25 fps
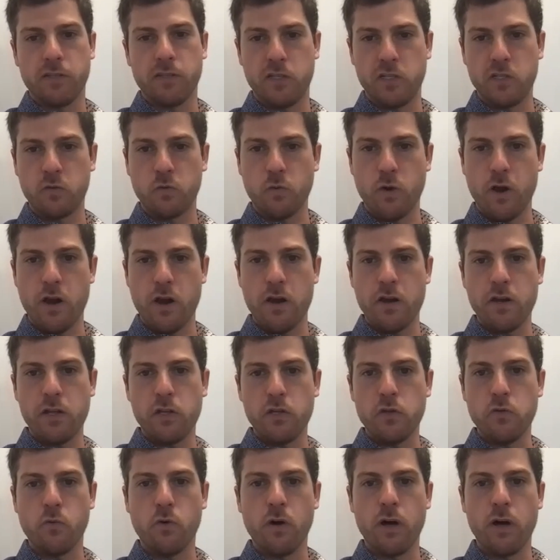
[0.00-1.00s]
This is where
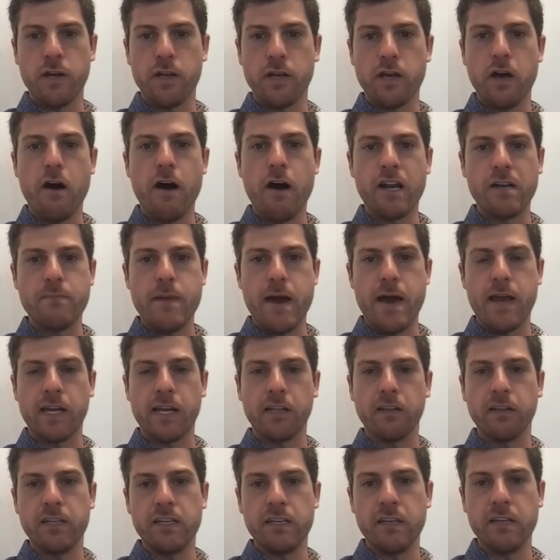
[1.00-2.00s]
you want to
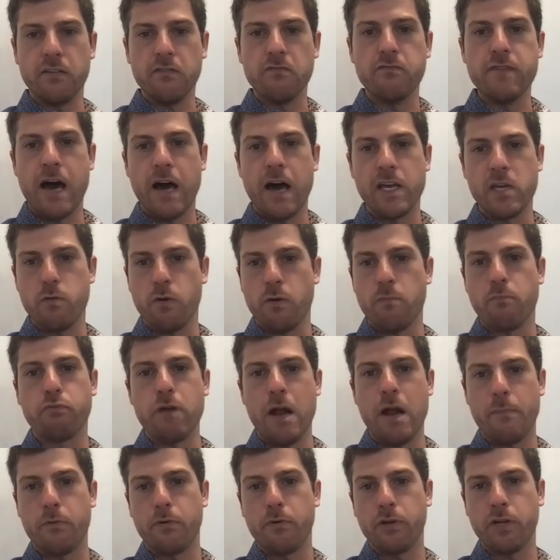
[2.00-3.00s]
automatically value a
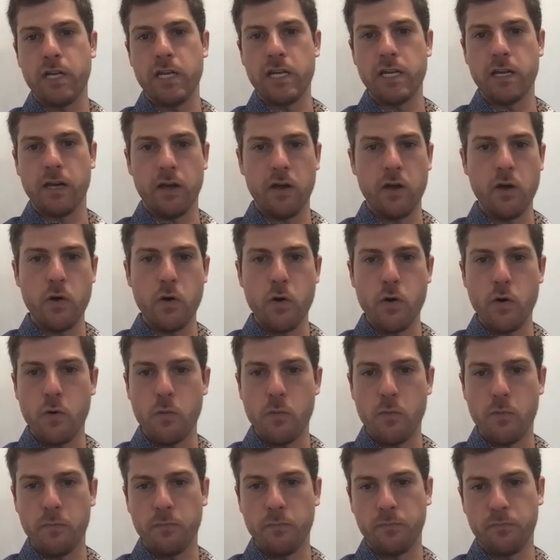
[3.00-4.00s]
property, a
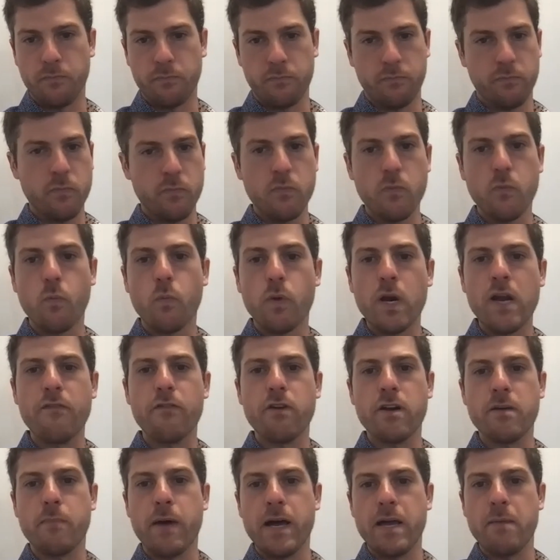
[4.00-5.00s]
home,
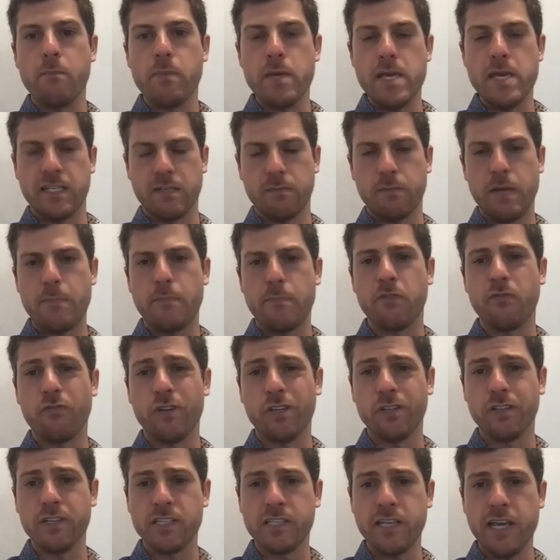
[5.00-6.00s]
whatever it might be, some type of
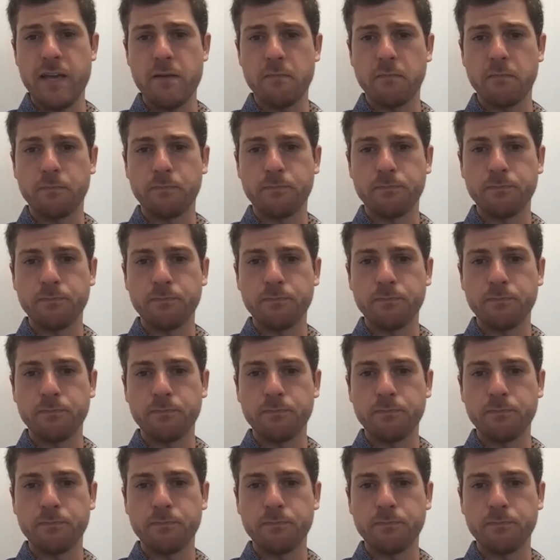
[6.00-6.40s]
real estate.